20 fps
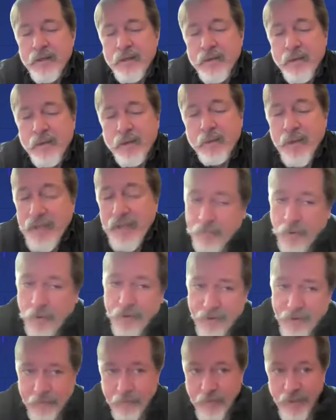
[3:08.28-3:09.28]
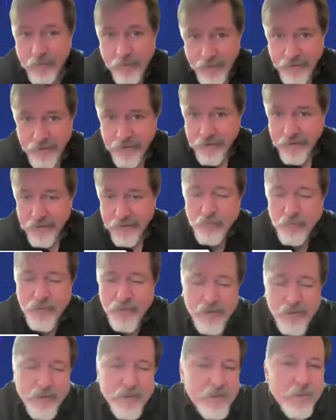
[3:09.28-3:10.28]
The best part, in my opinion, is that we
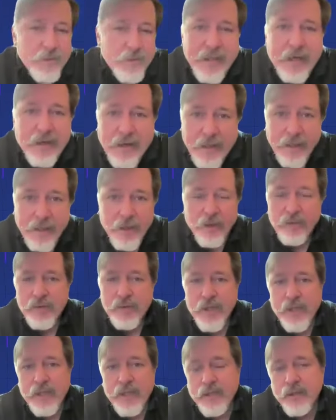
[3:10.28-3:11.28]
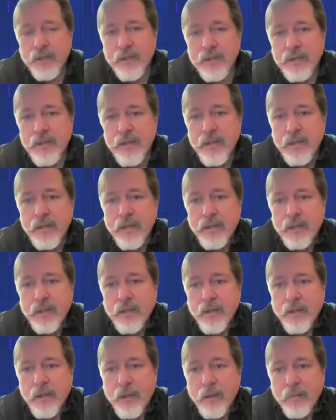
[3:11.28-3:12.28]
do this without any code changes.
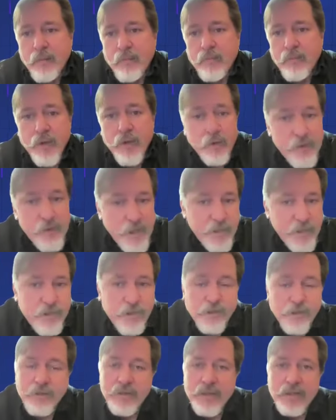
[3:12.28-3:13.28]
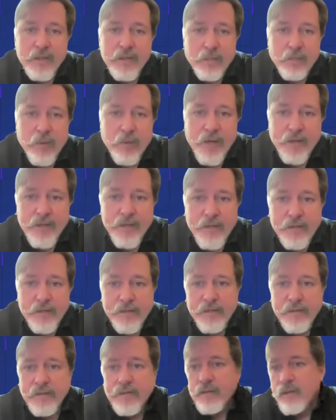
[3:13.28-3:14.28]
No change to your existing
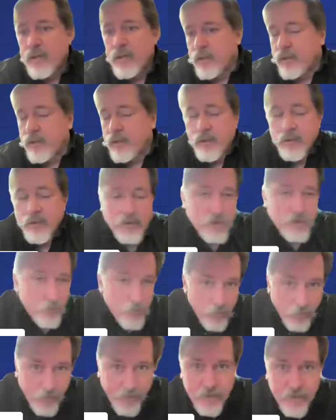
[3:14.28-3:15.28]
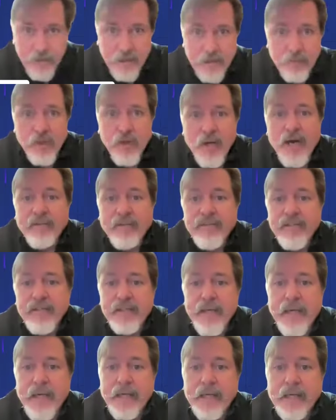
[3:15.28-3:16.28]
processes. You can do it with the team you have
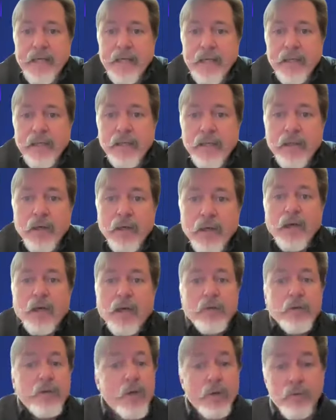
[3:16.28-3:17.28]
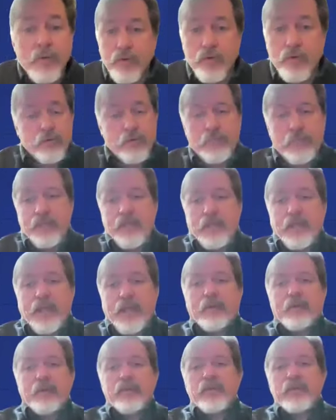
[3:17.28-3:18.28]
today. No new scripting
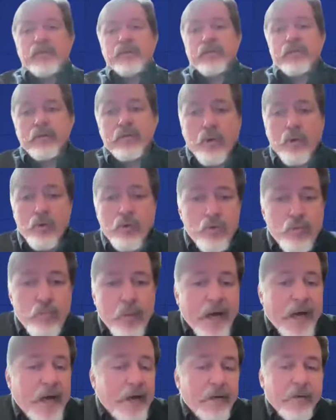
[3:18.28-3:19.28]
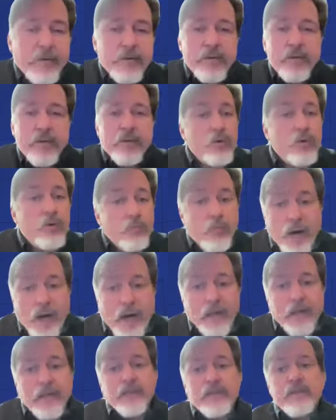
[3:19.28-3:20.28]
languages, no new patterns, no new
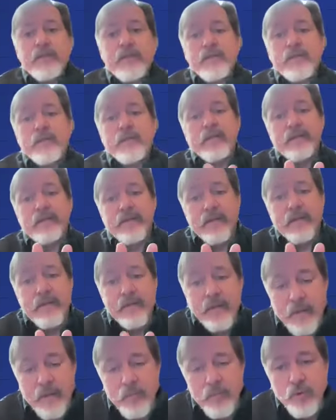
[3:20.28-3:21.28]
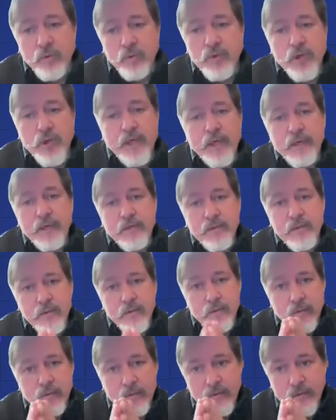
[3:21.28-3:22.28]
practices. It's the same tool chains,
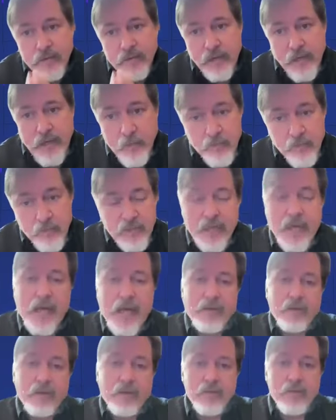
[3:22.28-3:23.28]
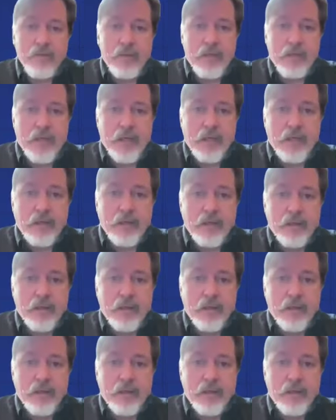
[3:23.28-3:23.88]
the same stack you use today.